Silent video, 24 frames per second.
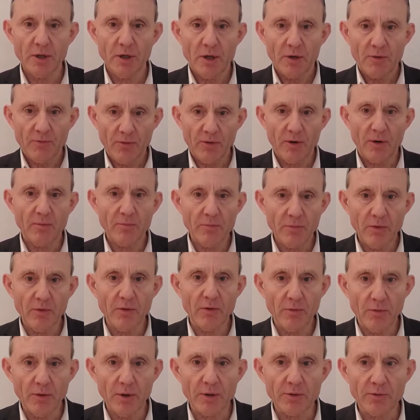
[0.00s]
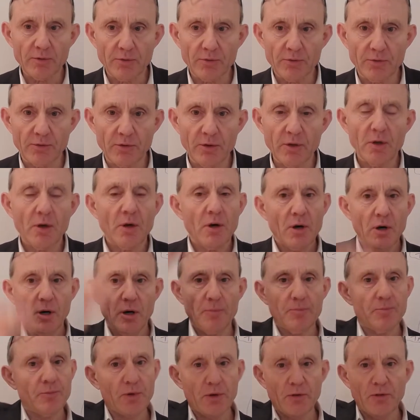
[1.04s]
from the roots
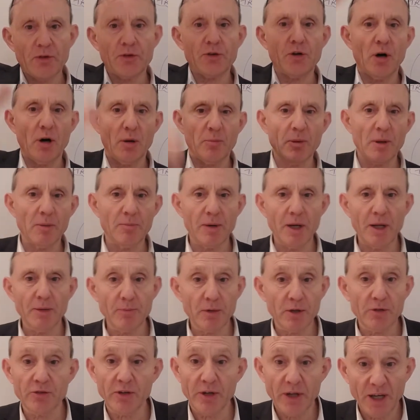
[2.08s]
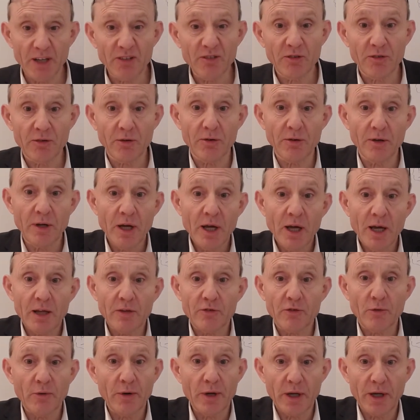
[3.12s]
up to the top of the plant, because it has to. It's
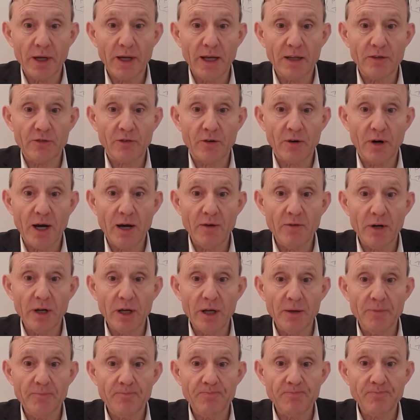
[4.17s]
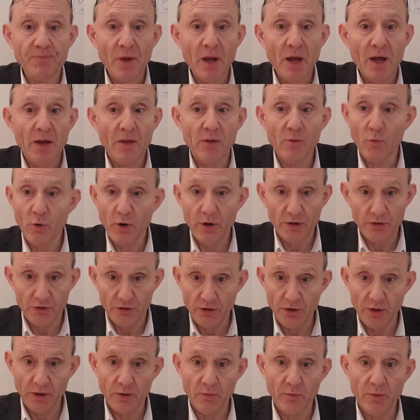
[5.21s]
going against gravity. The water's
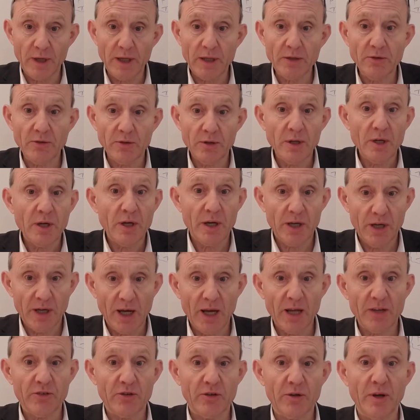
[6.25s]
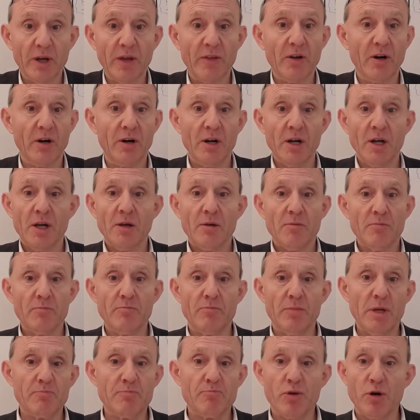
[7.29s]
got a weight. It has to either
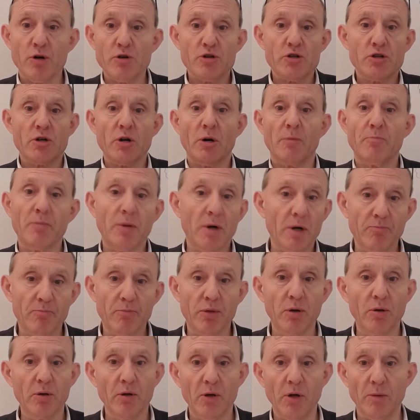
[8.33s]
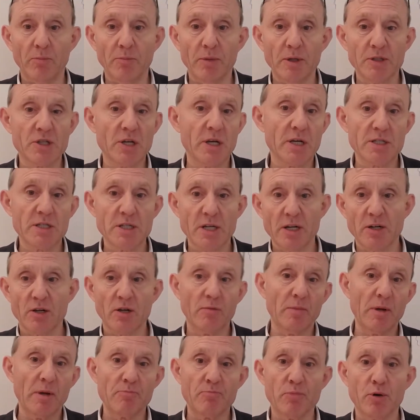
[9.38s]
be pushed up or pulled up. Essentially, it could
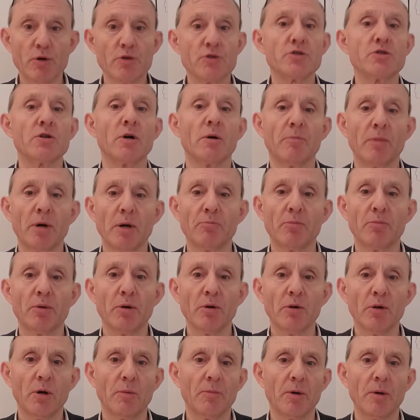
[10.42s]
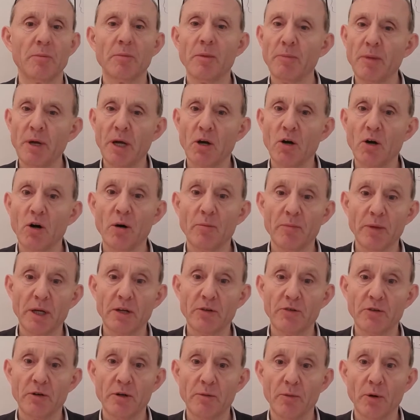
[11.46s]
be pushed up or pulled up, or maybe a
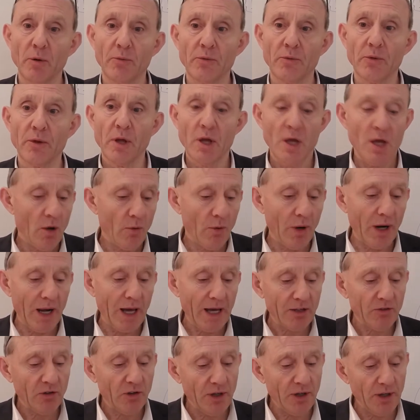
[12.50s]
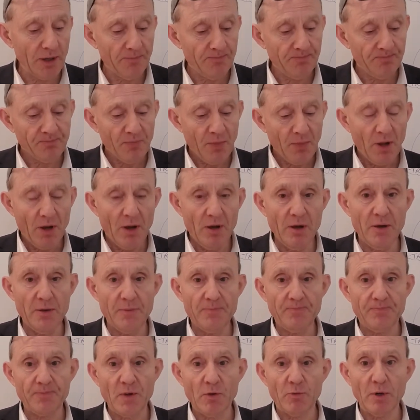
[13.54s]
combination of both. Well, actually,
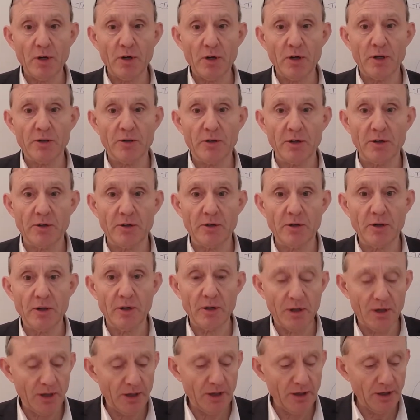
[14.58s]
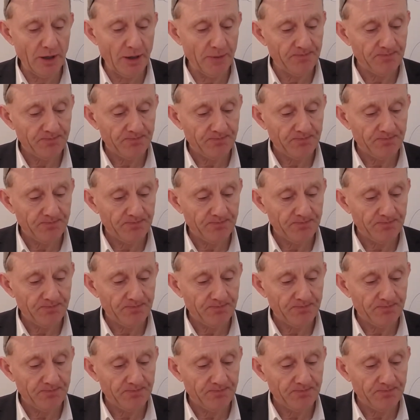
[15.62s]
if we look into it clearly,